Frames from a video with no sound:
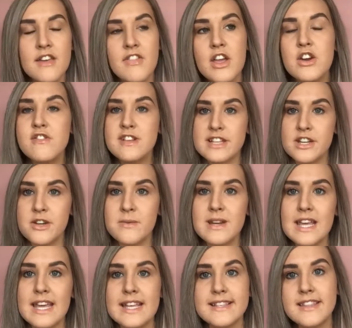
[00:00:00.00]
They already know what
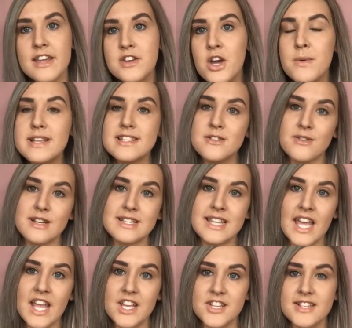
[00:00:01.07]
it is. They know it's not
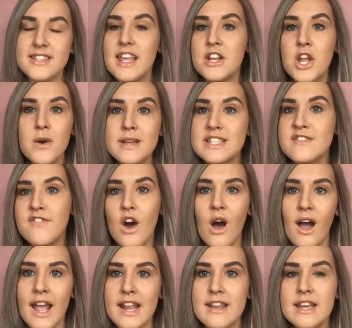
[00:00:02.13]
contagious. They know it's
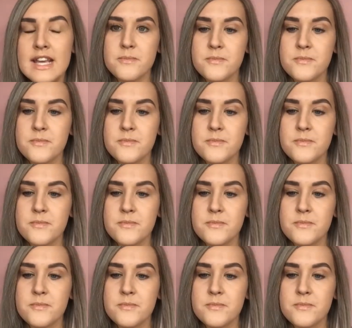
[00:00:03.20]
fine.